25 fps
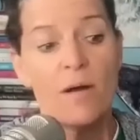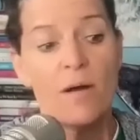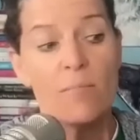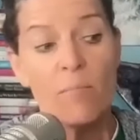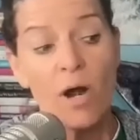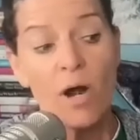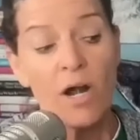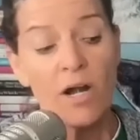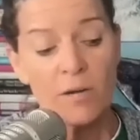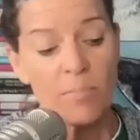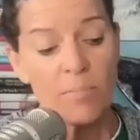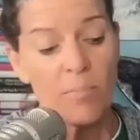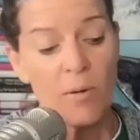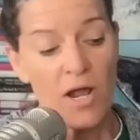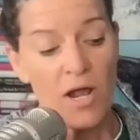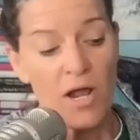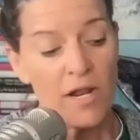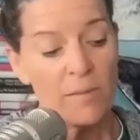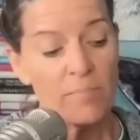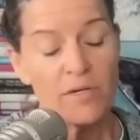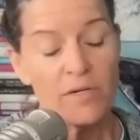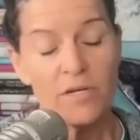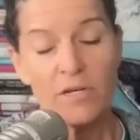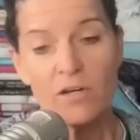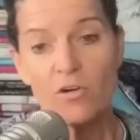Mark brought
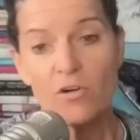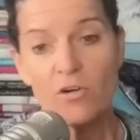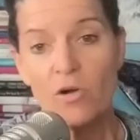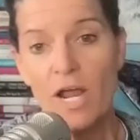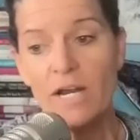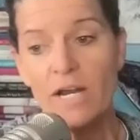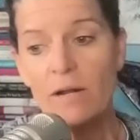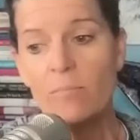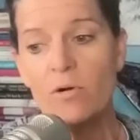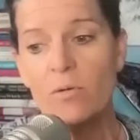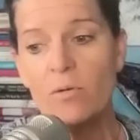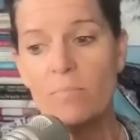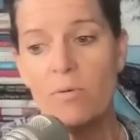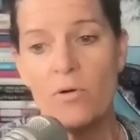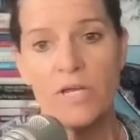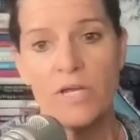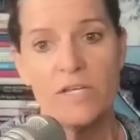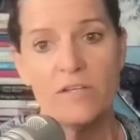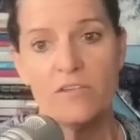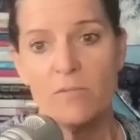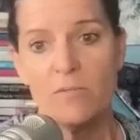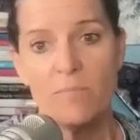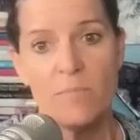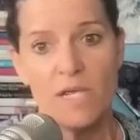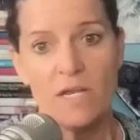up an incredible
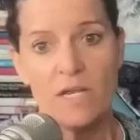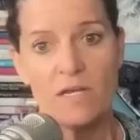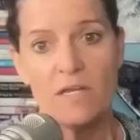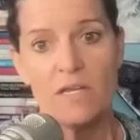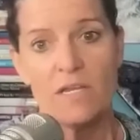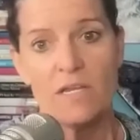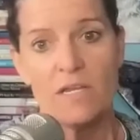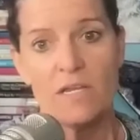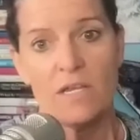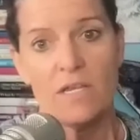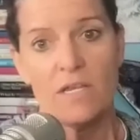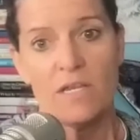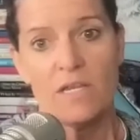point to me, and he,